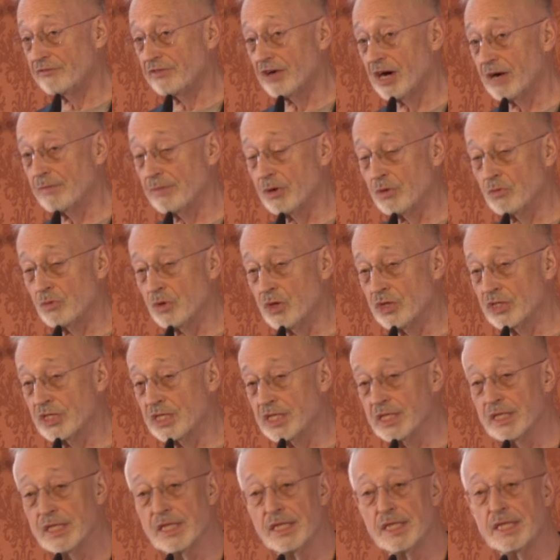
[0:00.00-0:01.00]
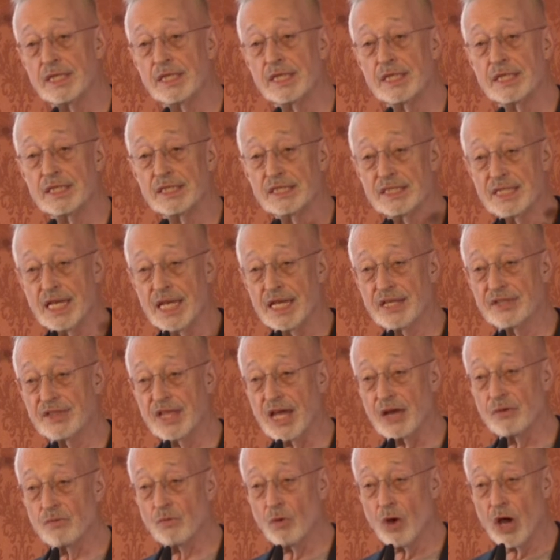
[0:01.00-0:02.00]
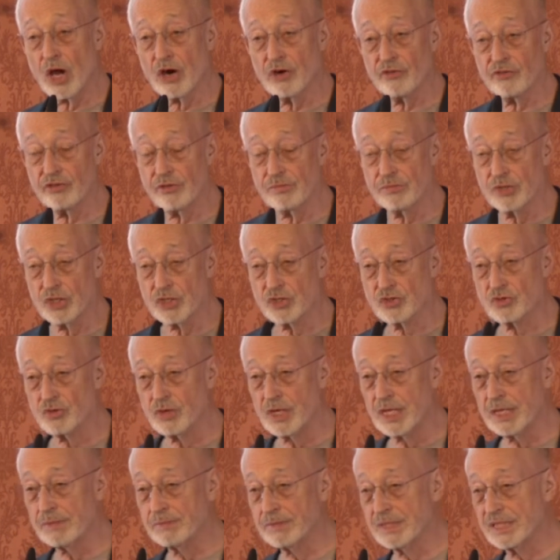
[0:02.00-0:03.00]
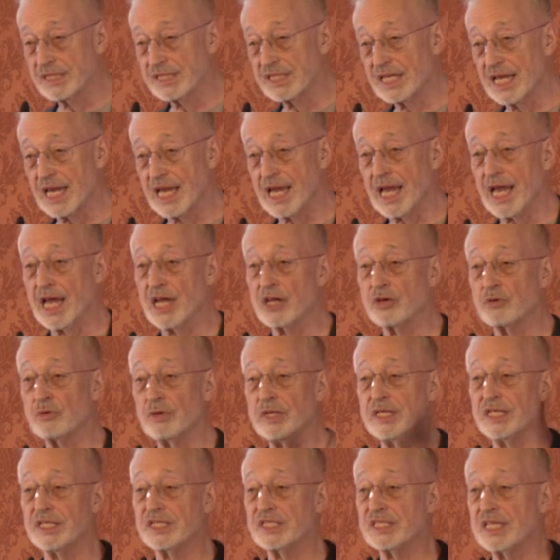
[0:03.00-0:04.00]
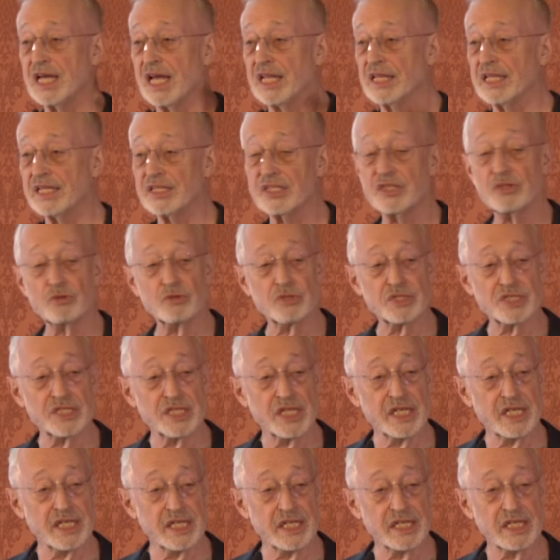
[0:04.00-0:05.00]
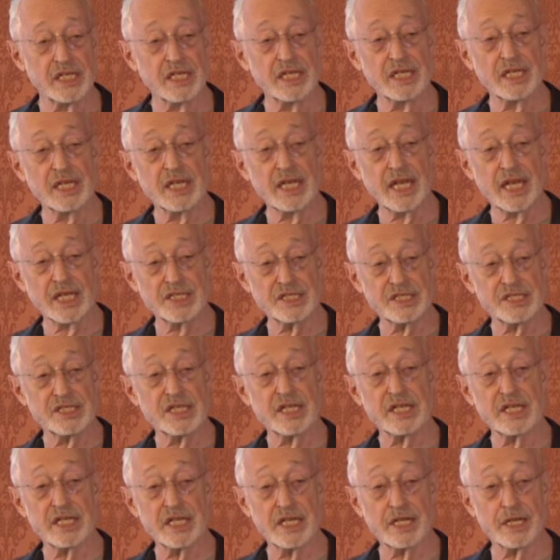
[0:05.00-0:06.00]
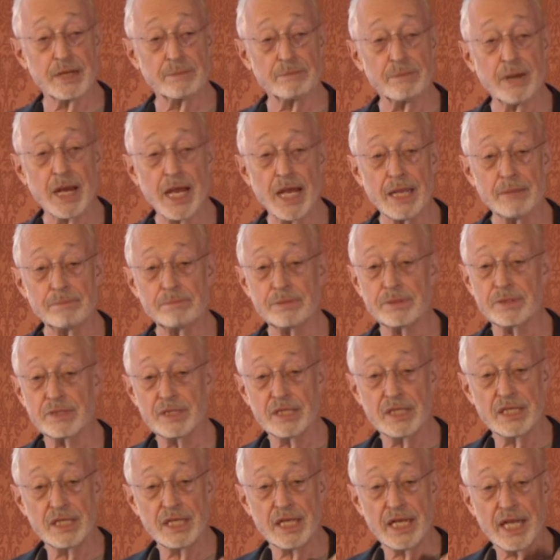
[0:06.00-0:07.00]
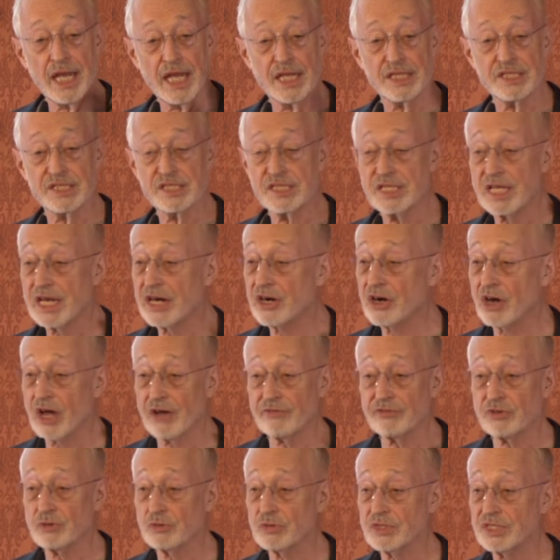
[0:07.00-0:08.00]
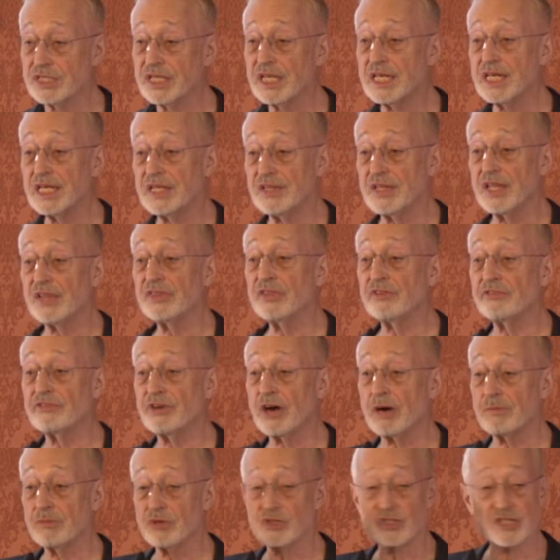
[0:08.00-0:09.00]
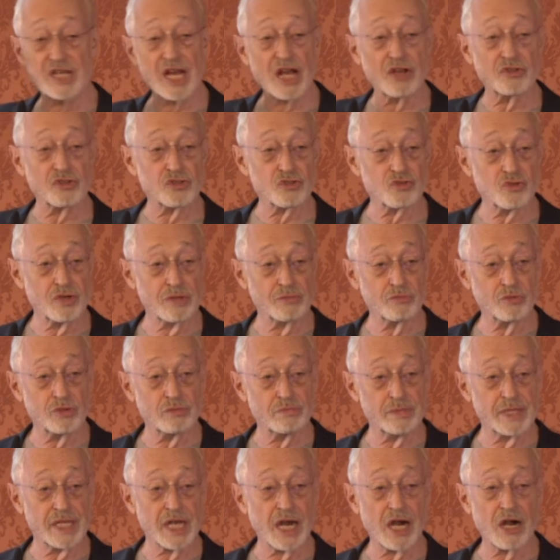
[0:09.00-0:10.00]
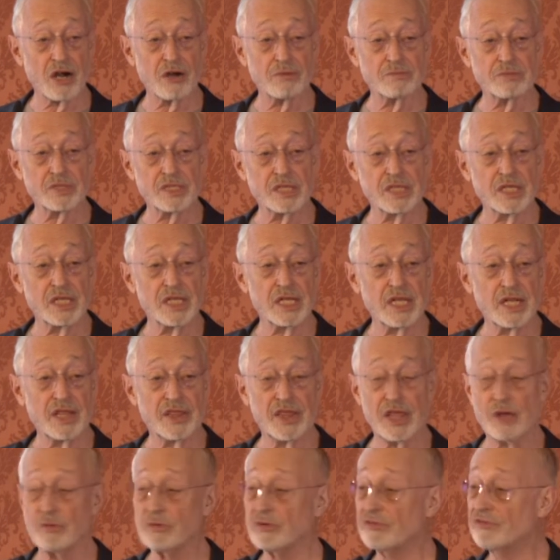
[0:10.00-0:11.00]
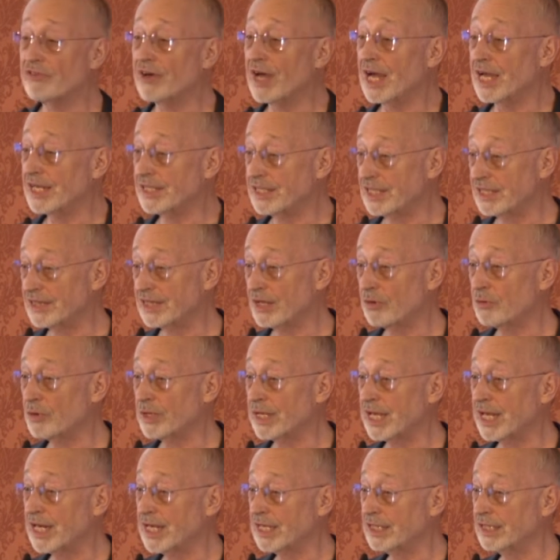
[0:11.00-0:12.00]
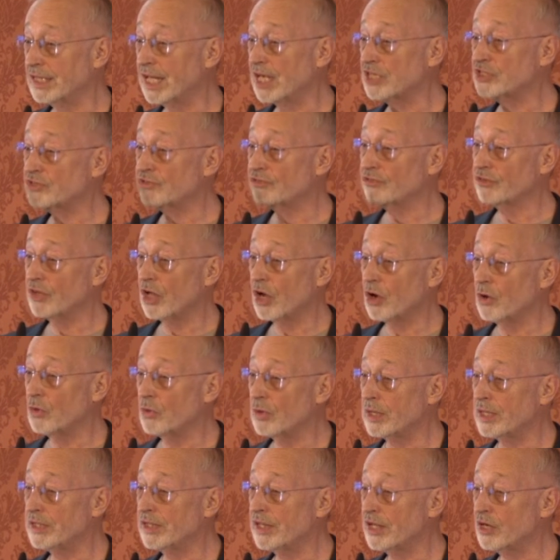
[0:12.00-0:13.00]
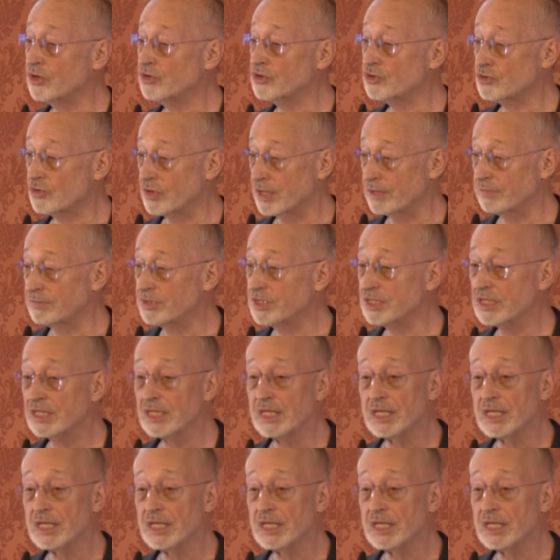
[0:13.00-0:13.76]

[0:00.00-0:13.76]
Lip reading: farmer were to take that water from the stream and say, I agree to sell it to a city and stick it in a pipe and set it off to a city, then the farmers downstream would be harmed. They would find that they were getting less flow in their streams,